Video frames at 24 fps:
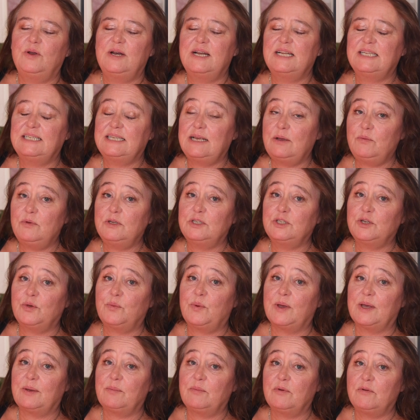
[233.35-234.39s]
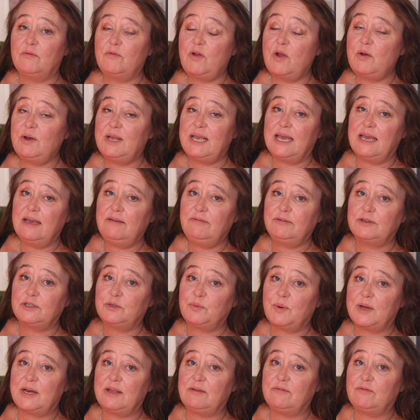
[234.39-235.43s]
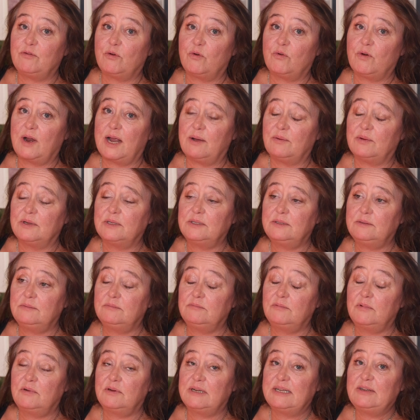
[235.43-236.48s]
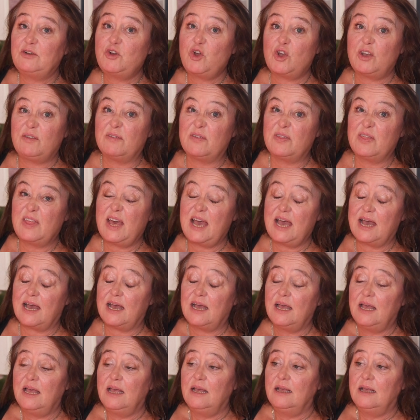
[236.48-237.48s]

and I said it was quick, but we're only here for 24 hours, well, not even that.